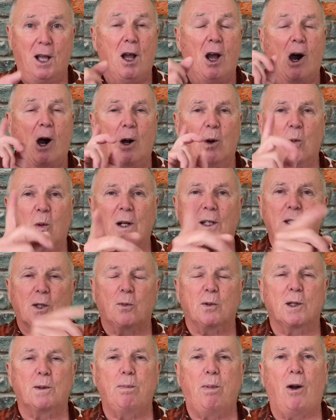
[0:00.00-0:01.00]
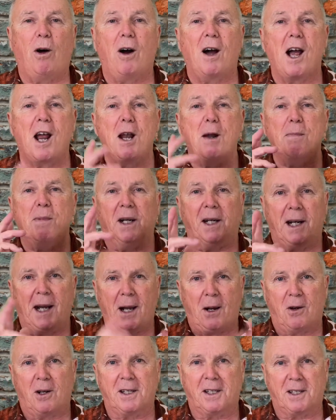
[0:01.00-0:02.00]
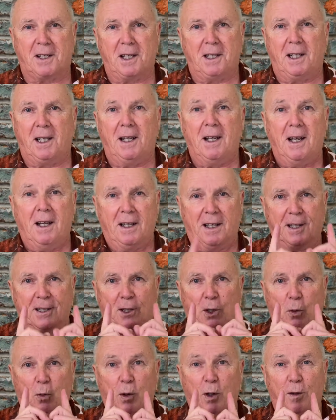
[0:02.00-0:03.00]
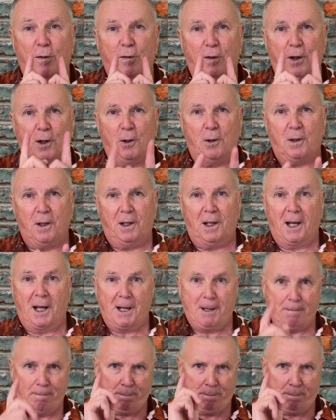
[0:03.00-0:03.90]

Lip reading: I once was blind, but now I see. It's a word for you today.